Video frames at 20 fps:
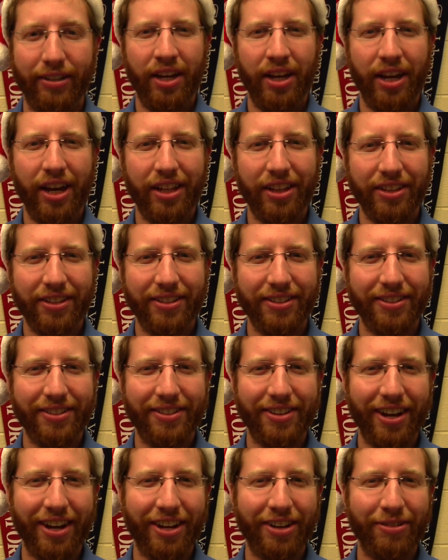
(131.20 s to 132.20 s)
And this is
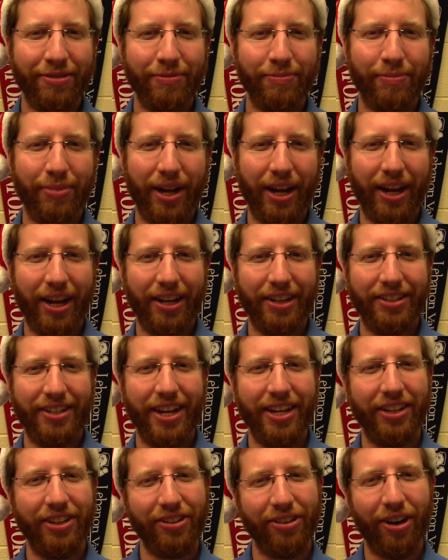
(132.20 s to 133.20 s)
done by
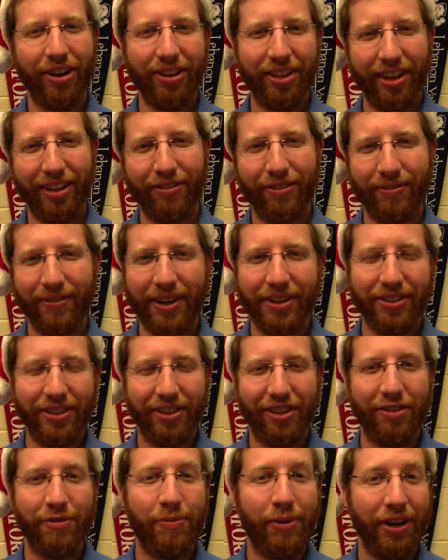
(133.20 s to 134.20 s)
taking all the information
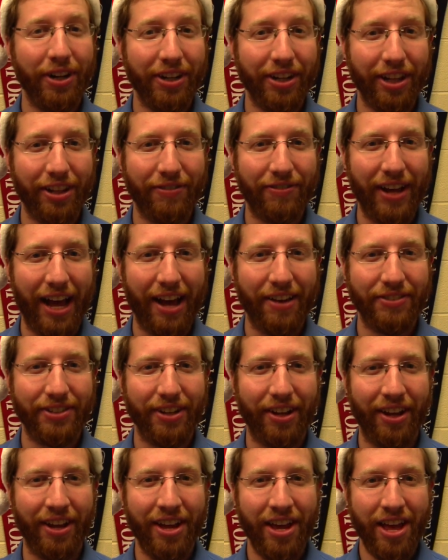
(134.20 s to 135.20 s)
that you've put into the
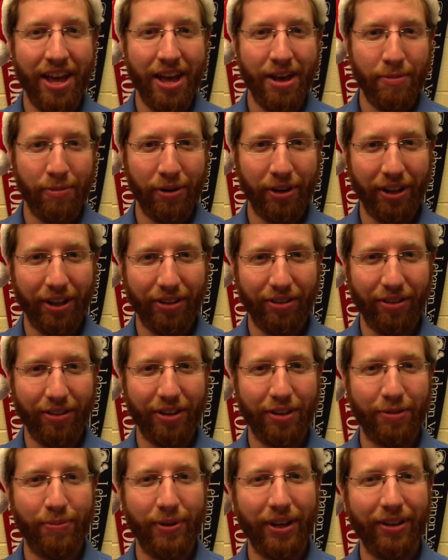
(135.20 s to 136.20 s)
FAFSA, putting it through
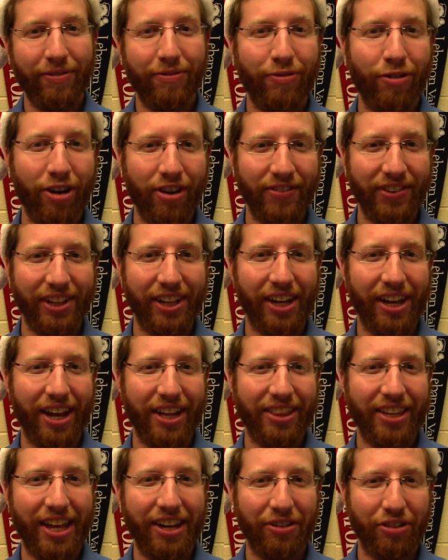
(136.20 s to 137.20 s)
this big formula,
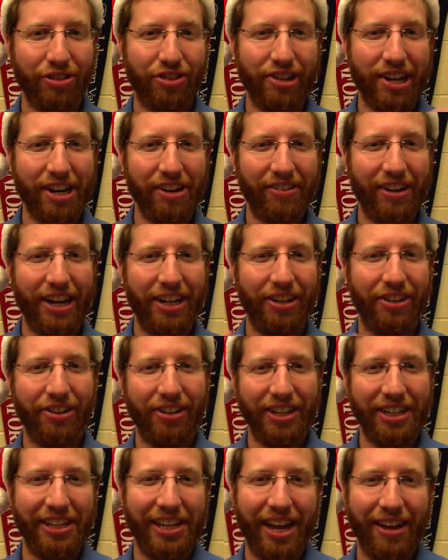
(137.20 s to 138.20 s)
and that'll generate your
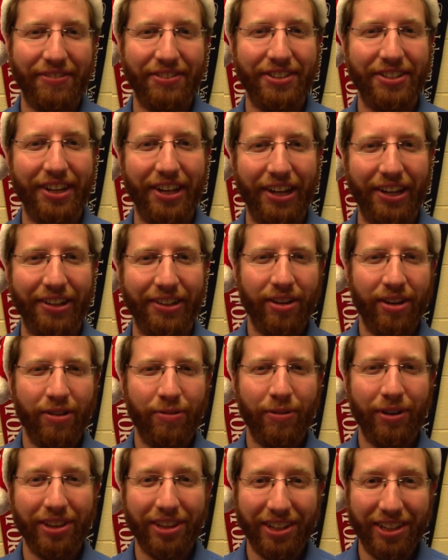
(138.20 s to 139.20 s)
EFC.
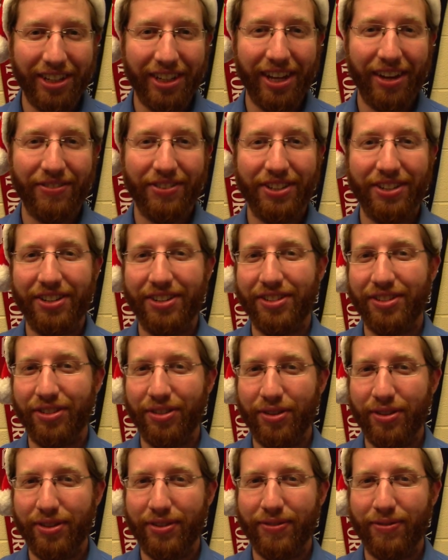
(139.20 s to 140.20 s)
What the EFC is
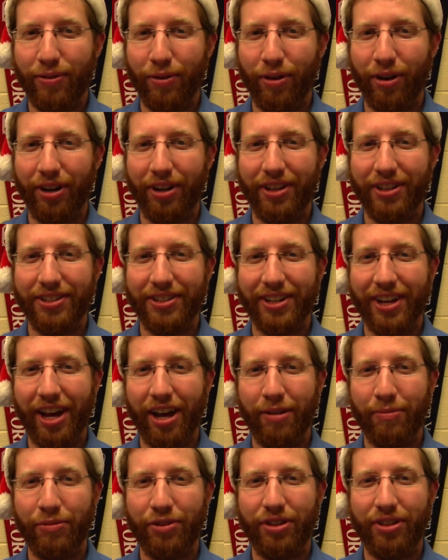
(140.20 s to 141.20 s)
used for is to
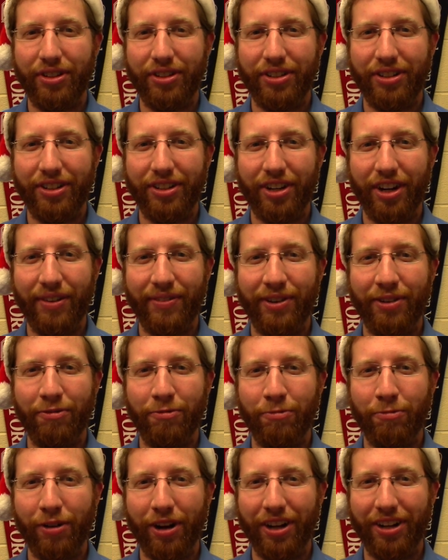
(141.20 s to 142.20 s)
help
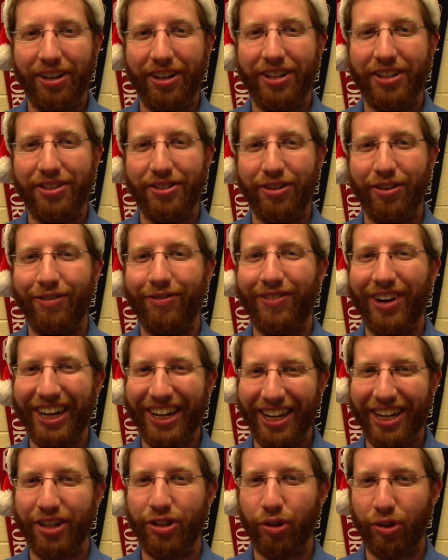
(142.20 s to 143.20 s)
determine what is your
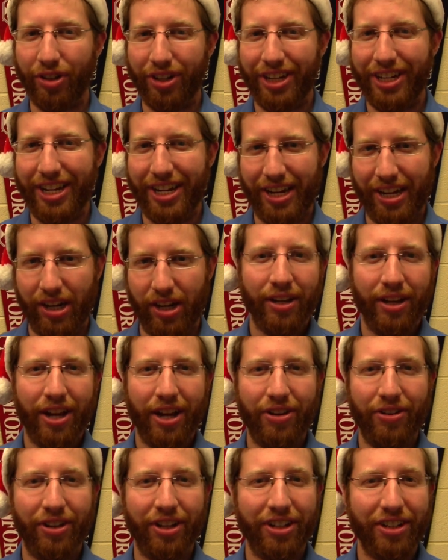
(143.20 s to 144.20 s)
financial need.
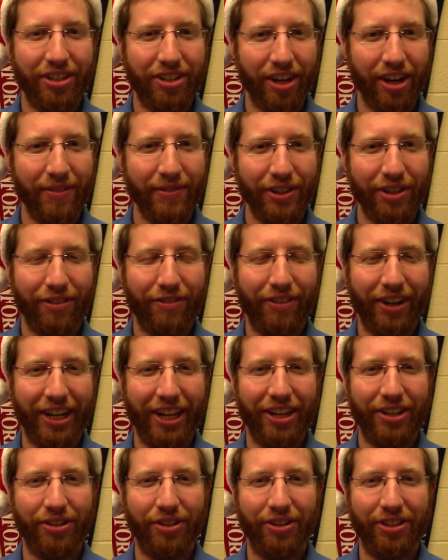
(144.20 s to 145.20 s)
And you can determine your
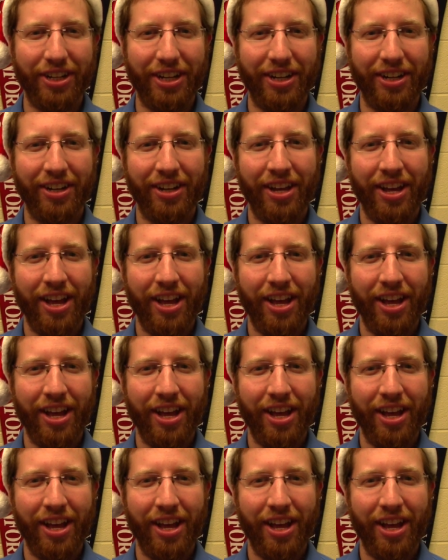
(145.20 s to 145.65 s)
financial need